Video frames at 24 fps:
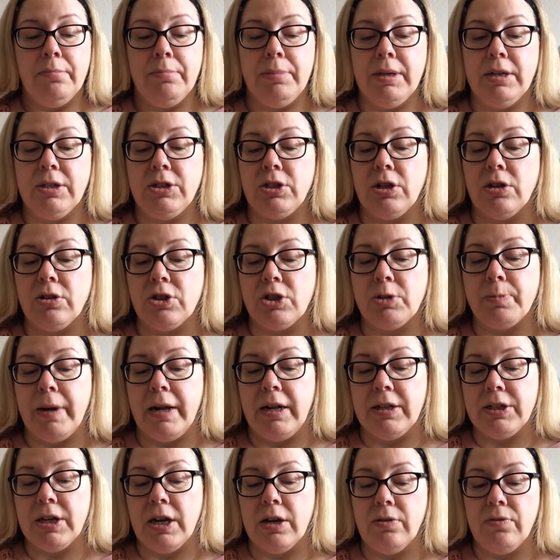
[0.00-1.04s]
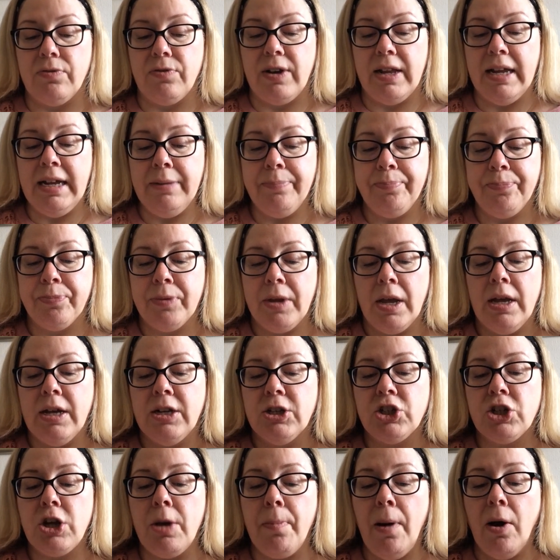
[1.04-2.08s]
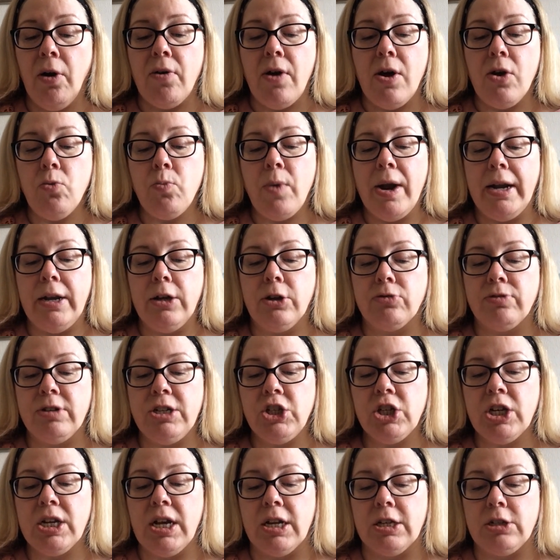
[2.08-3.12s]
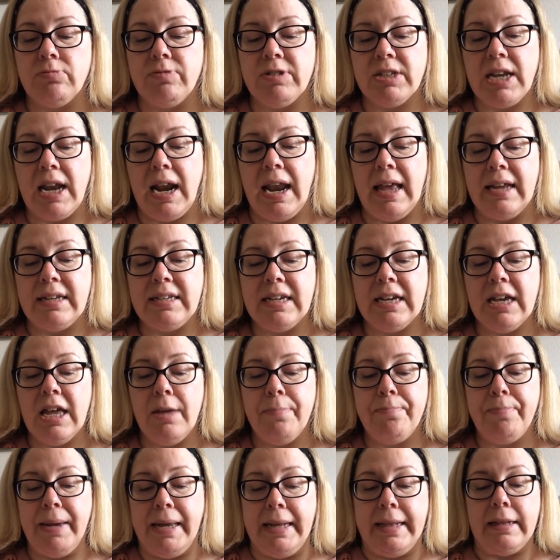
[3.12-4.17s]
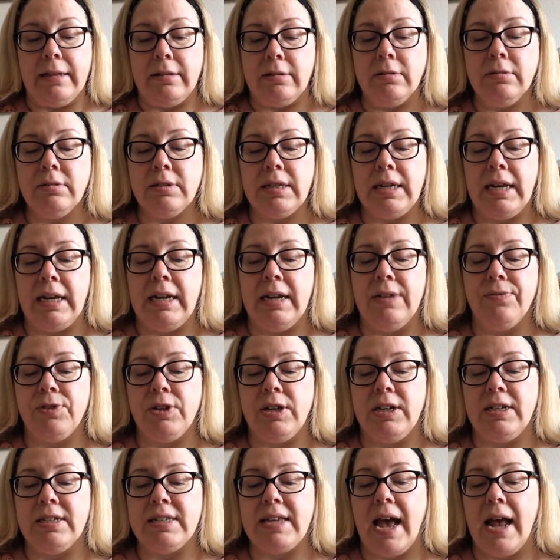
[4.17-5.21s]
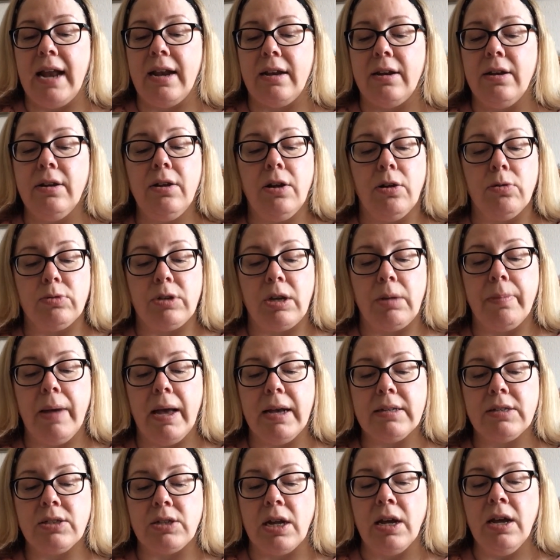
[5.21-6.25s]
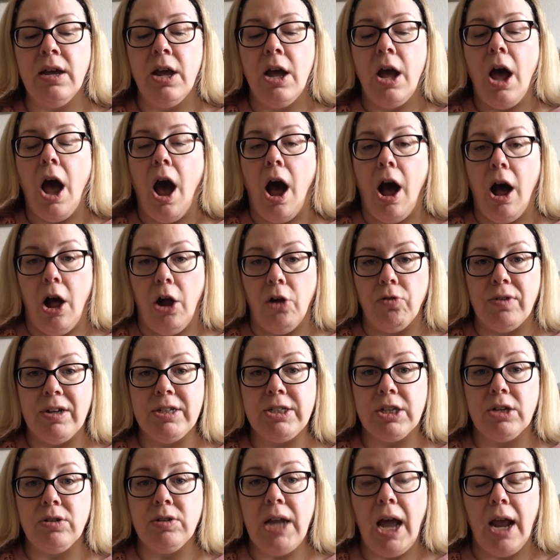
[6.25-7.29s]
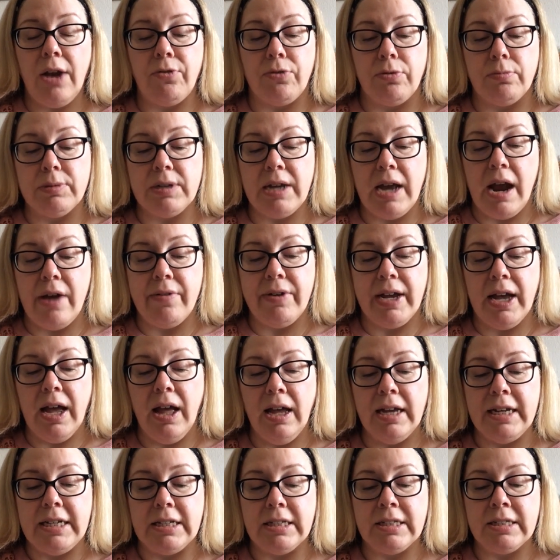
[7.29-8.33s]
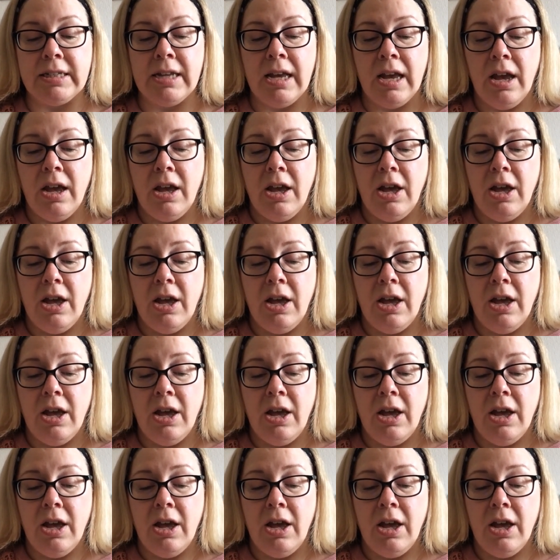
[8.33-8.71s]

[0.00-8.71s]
Bertolt smiled hopefully. Tomorrow, when Lucretia Cutter is collecting her beetles, he lifted his hand, holding Baxter, I'll rescue Dad from towering heights.